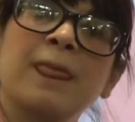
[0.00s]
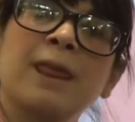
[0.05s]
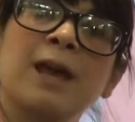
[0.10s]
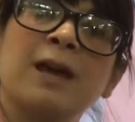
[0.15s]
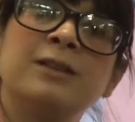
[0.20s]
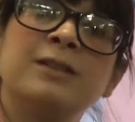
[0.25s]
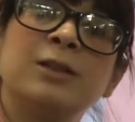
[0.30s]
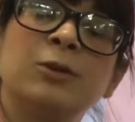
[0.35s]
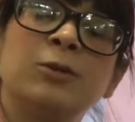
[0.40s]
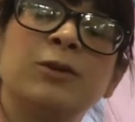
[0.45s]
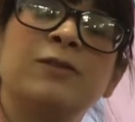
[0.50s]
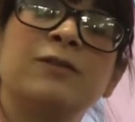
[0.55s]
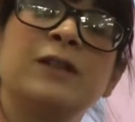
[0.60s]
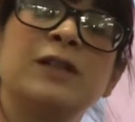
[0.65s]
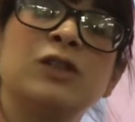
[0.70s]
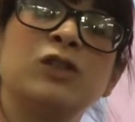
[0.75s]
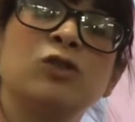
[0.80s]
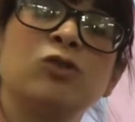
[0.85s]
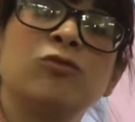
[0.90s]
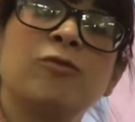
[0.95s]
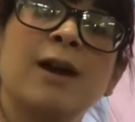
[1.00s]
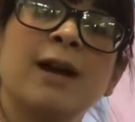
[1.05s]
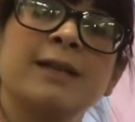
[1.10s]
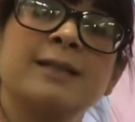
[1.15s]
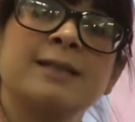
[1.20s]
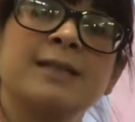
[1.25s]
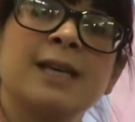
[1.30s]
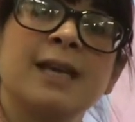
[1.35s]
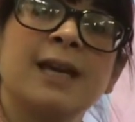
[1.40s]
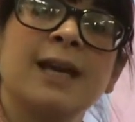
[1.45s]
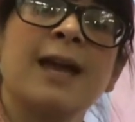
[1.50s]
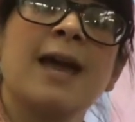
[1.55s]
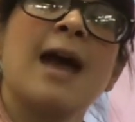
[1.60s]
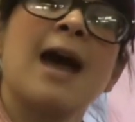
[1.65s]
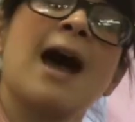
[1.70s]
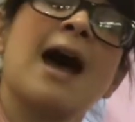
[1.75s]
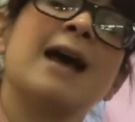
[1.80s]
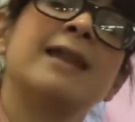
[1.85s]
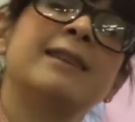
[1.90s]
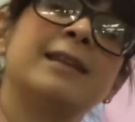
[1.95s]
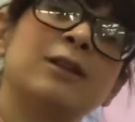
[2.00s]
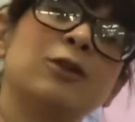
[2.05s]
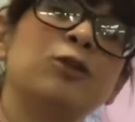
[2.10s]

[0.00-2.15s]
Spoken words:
until you've finished your writing, and then